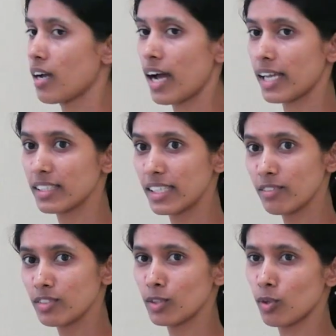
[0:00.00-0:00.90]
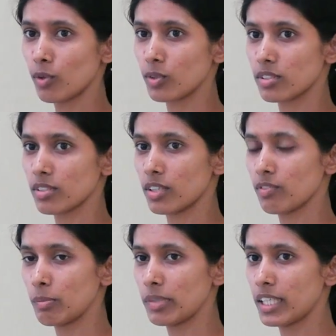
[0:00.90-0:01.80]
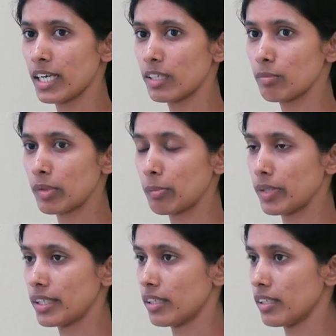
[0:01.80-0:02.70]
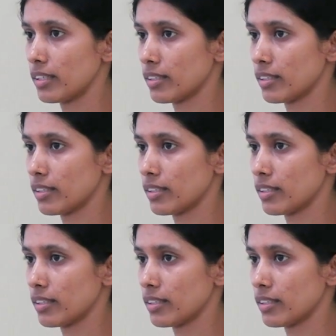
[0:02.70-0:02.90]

I'll give the notes. It will be there in PPT.